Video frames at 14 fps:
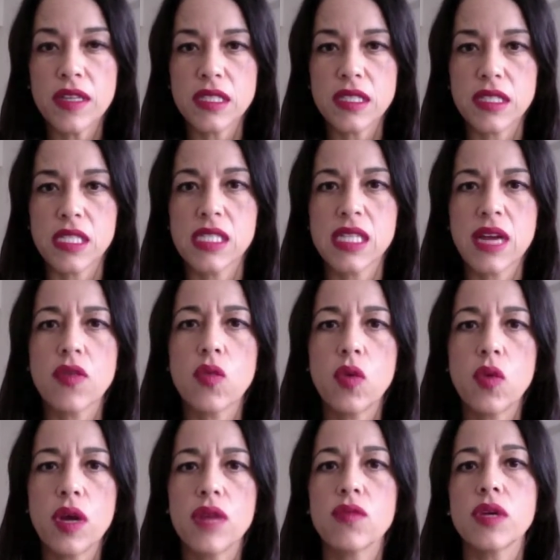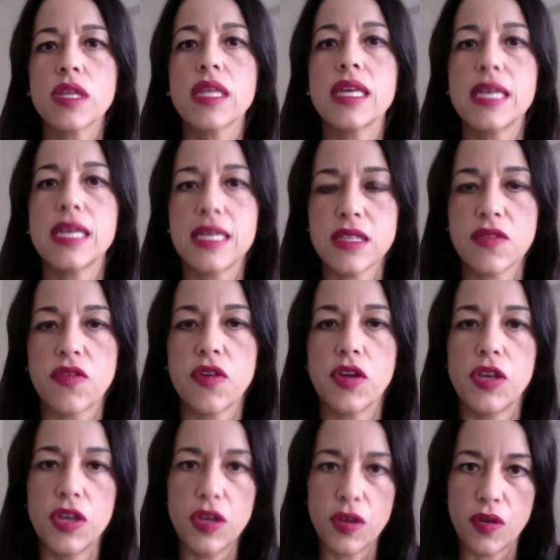to discover what really is it for
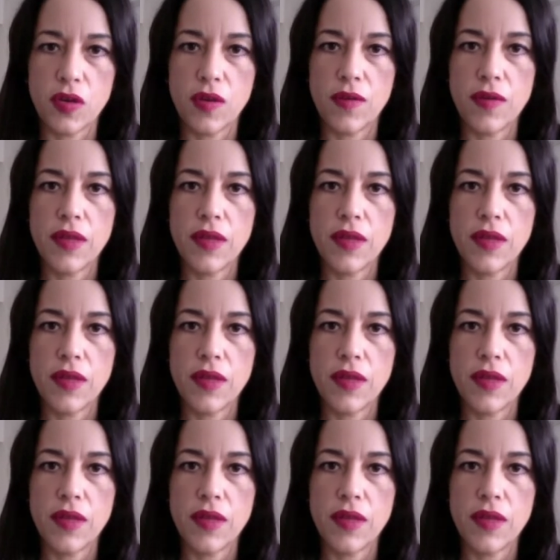you